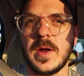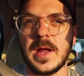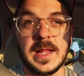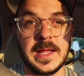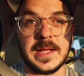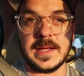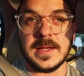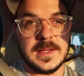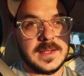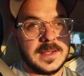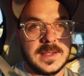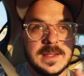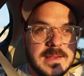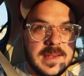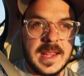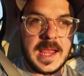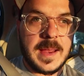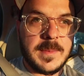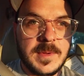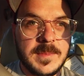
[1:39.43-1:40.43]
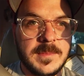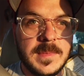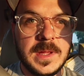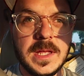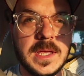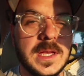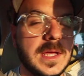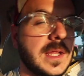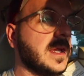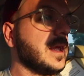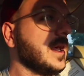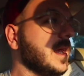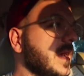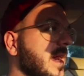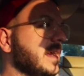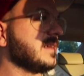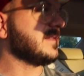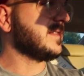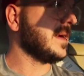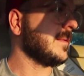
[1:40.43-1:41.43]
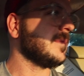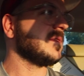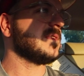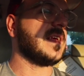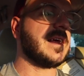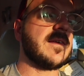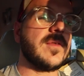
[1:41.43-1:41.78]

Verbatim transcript: And I like named a million, and Sam doesn't